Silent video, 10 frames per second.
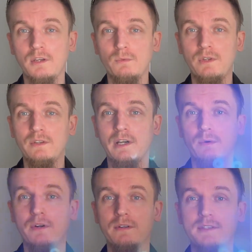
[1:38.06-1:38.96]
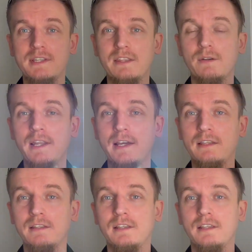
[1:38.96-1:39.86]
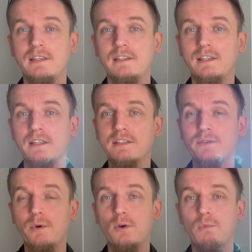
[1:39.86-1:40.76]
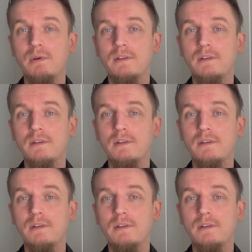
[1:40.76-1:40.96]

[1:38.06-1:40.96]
we got our standard light, then a strobe,